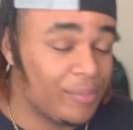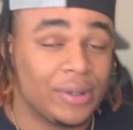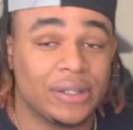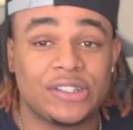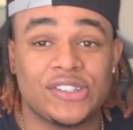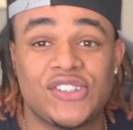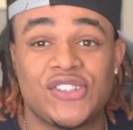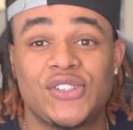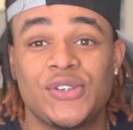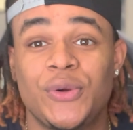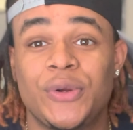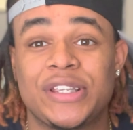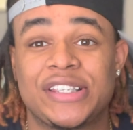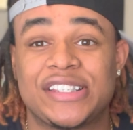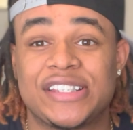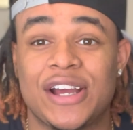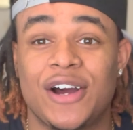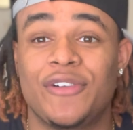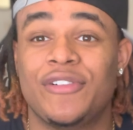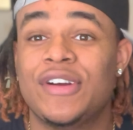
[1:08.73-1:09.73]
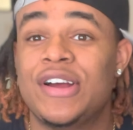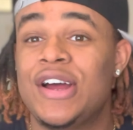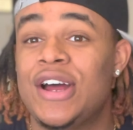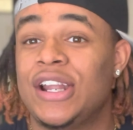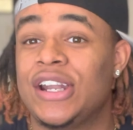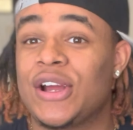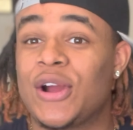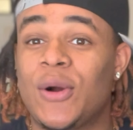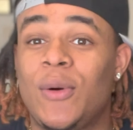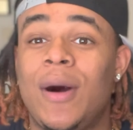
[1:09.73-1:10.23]
but the shoe
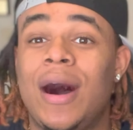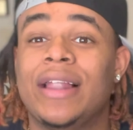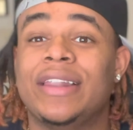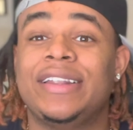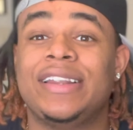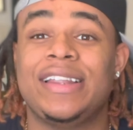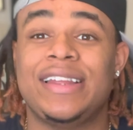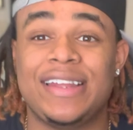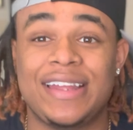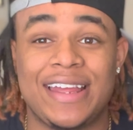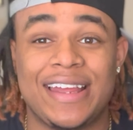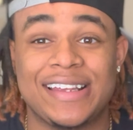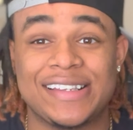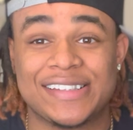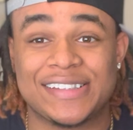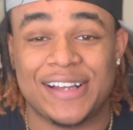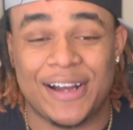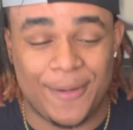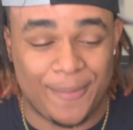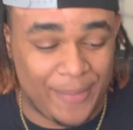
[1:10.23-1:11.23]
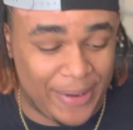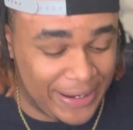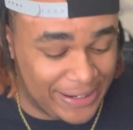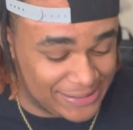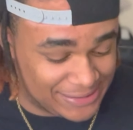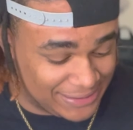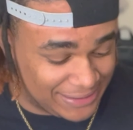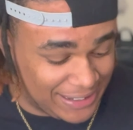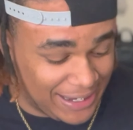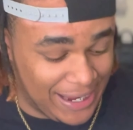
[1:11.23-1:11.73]
itself, the quality is
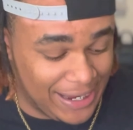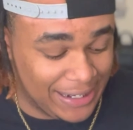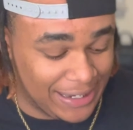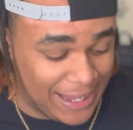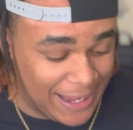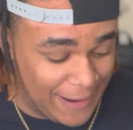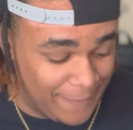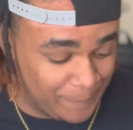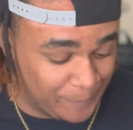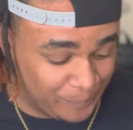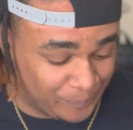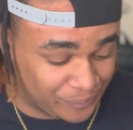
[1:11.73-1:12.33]
amazing. Can't lie.